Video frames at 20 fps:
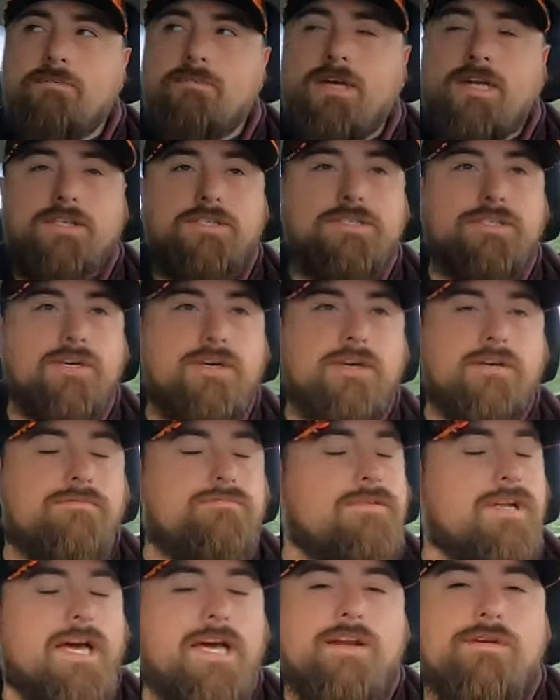I'm not sure.
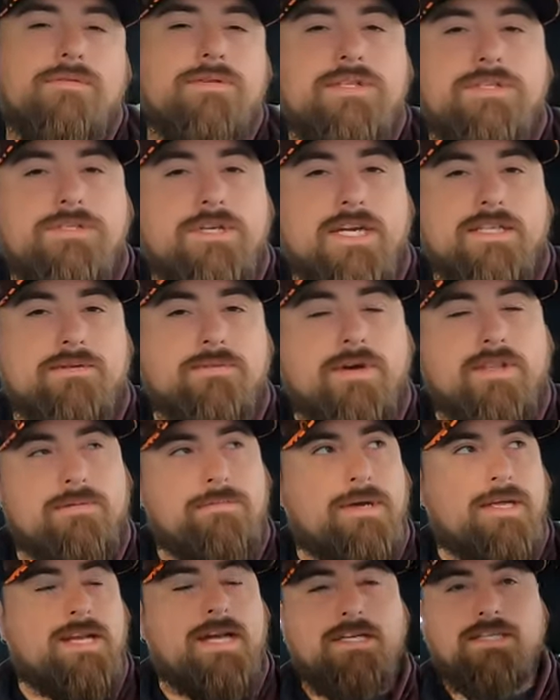I don't really track the weather,
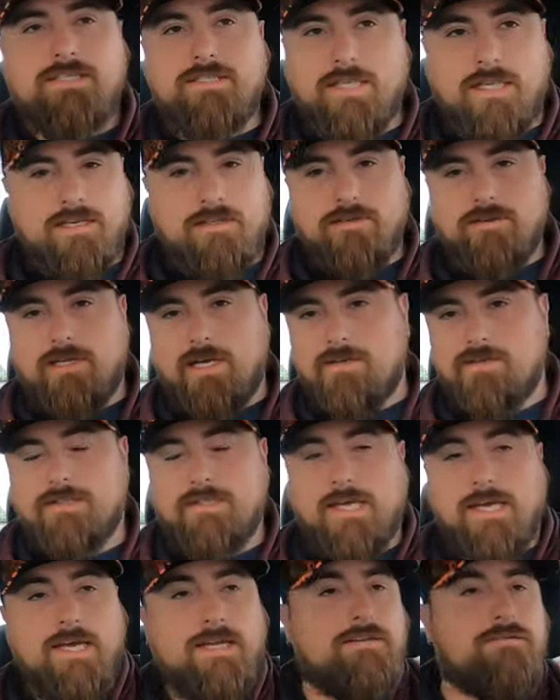man. I just tend to look
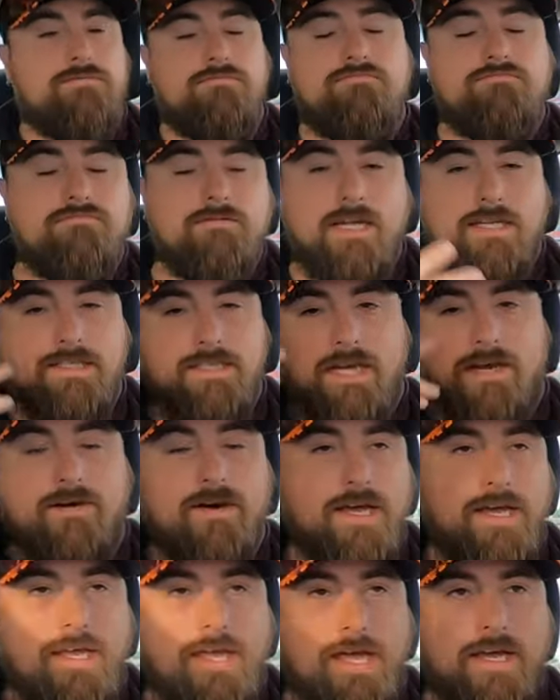outside. That's how
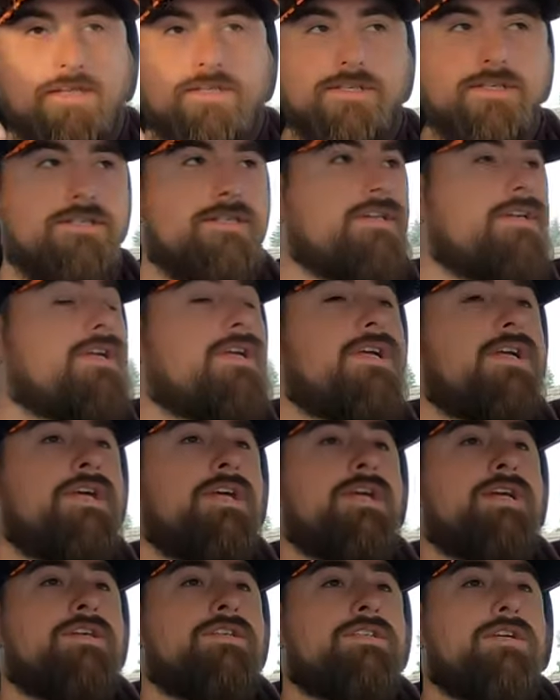I gauge it.
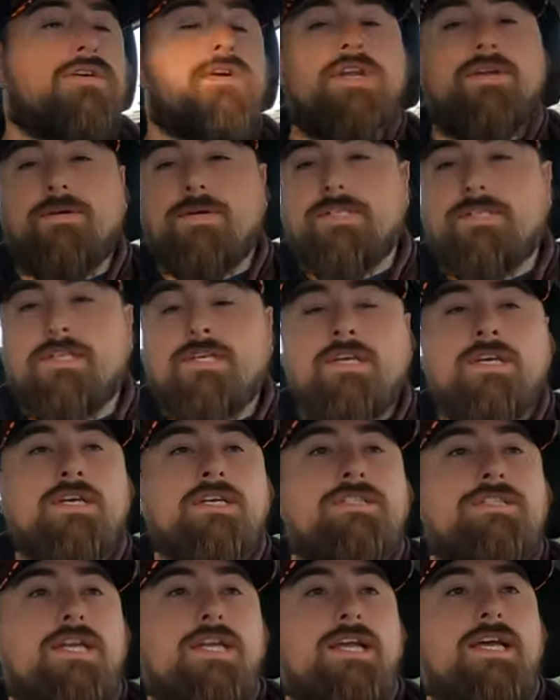So, anyways,
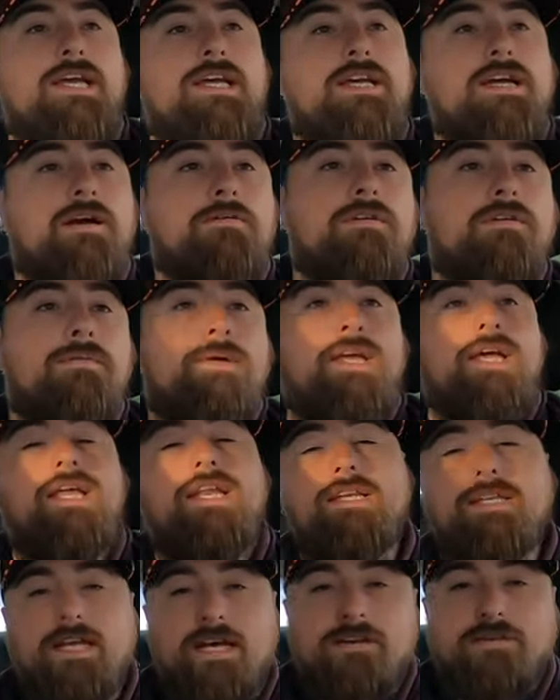today I'm gonna be
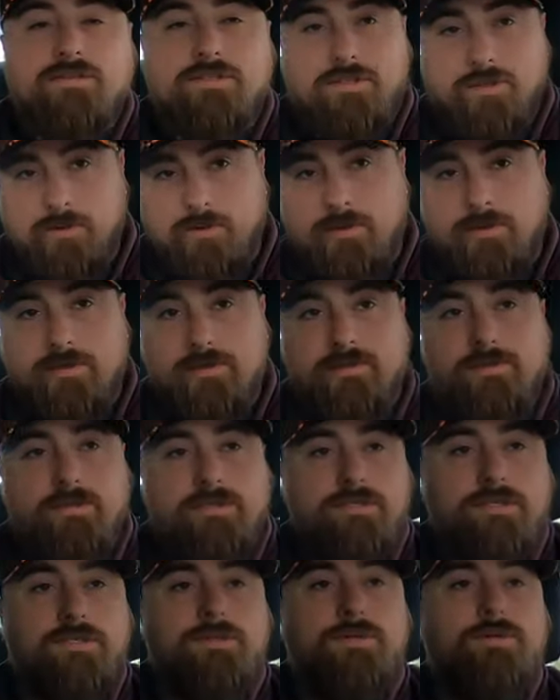heading down to Seward
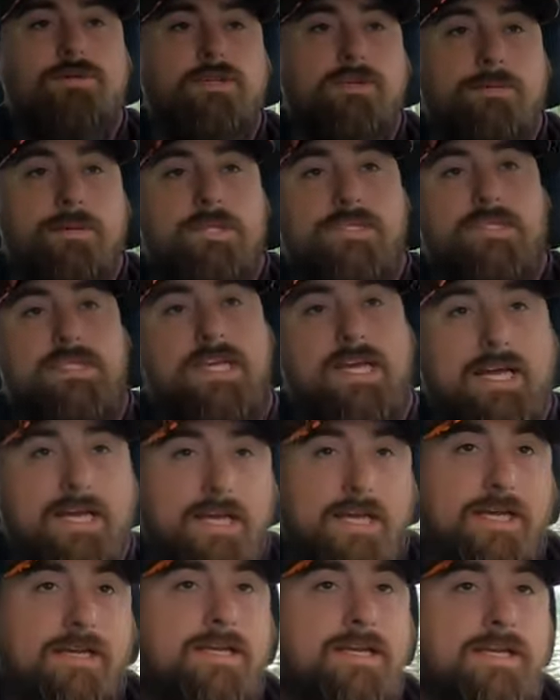to do a little bit of
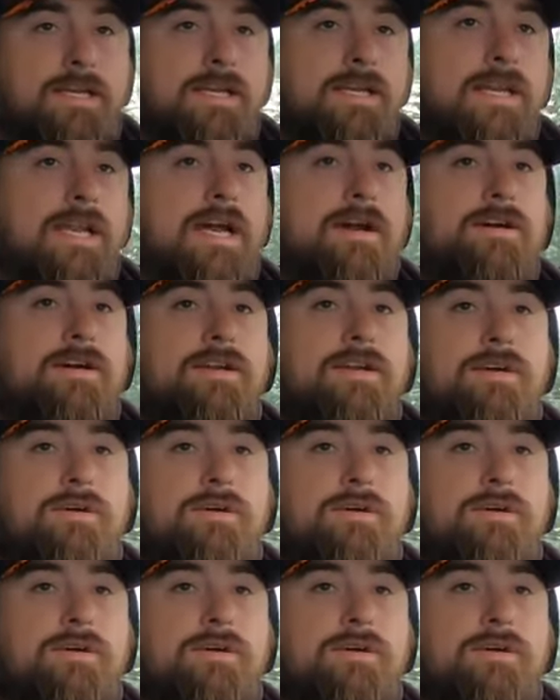snagging. Now, I